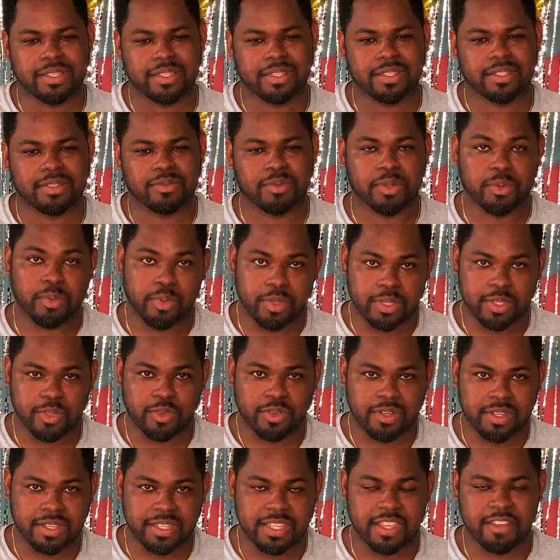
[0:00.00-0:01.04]
in on
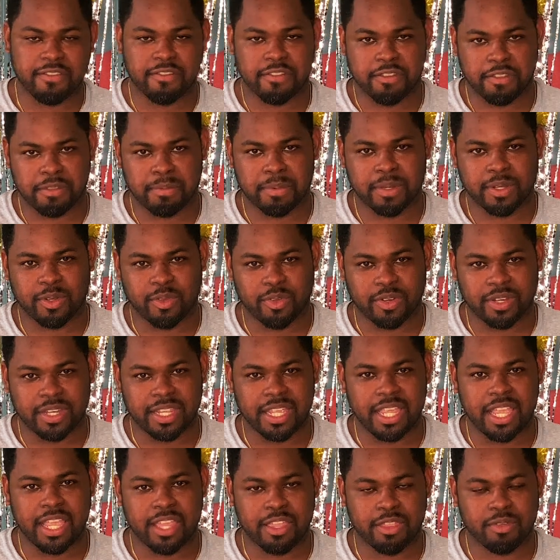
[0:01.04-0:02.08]
the 7th, but on the
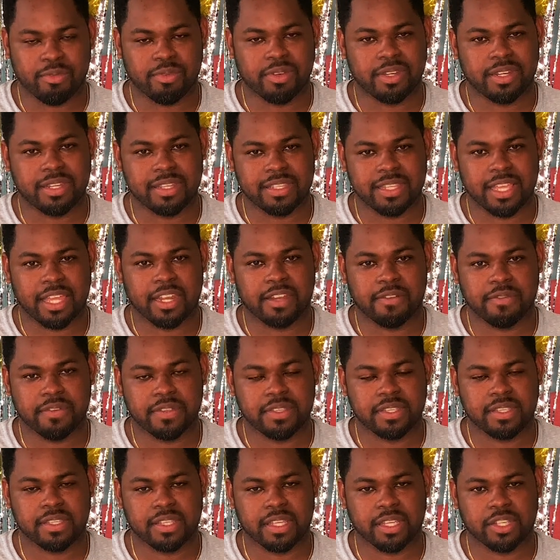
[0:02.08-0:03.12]
8th when they decided for
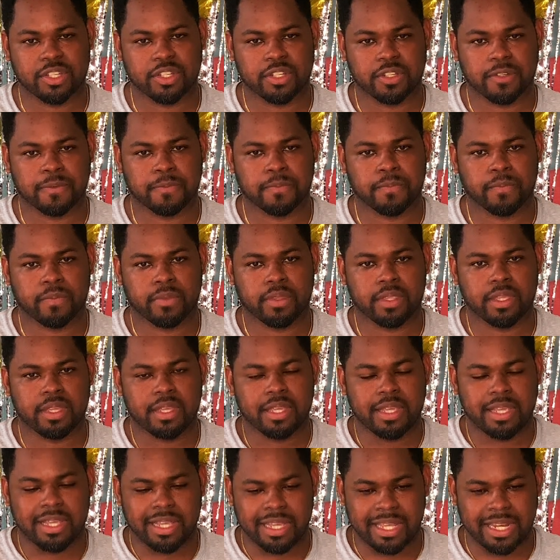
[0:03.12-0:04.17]
C-section,
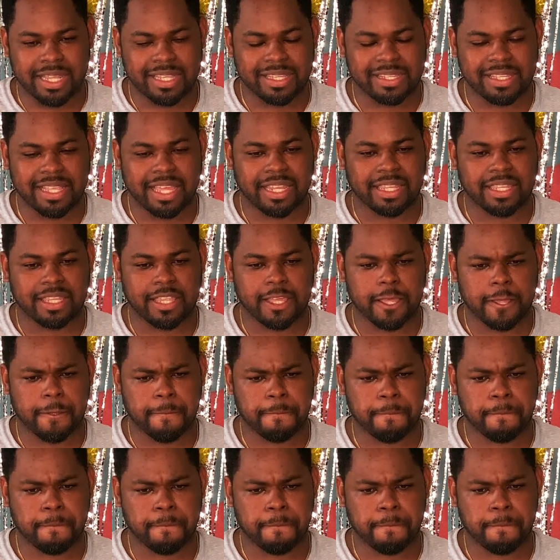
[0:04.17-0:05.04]
and I sat there